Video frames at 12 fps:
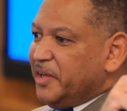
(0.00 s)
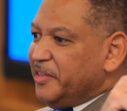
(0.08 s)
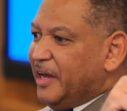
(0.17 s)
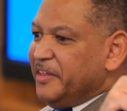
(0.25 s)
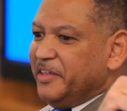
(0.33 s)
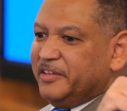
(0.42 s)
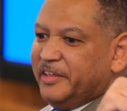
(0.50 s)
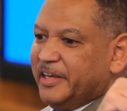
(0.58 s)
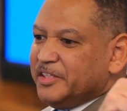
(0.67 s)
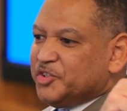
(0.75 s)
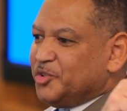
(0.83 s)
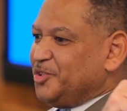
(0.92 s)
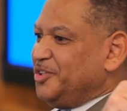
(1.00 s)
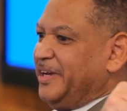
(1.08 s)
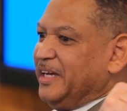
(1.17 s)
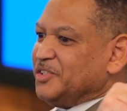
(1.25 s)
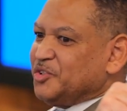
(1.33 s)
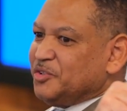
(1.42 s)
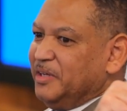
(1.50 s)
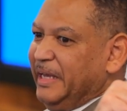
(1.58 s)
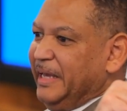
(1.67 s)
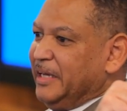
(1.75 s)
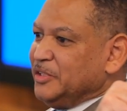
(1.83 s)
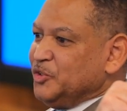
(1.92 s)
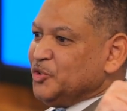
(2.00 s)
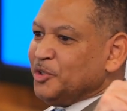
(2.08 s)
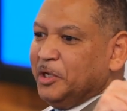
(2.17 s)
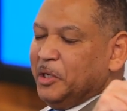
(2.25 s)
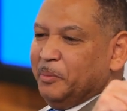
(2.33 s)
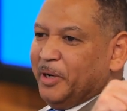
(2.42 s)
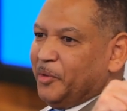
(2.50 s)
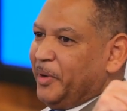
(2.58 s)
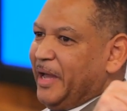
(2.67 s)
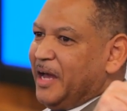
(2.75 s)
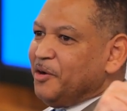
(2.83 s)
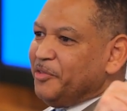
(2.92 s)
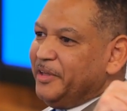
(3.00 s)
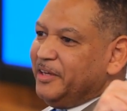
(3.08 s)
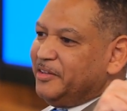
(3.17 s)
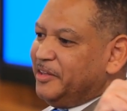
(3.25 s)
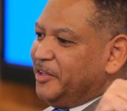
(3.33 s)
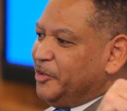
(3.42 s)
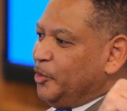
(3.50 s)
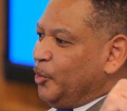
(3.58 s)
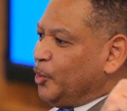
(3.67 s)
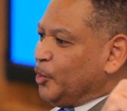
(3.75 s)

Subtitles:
I think the answer is yes. And by the way, I don't think the OODA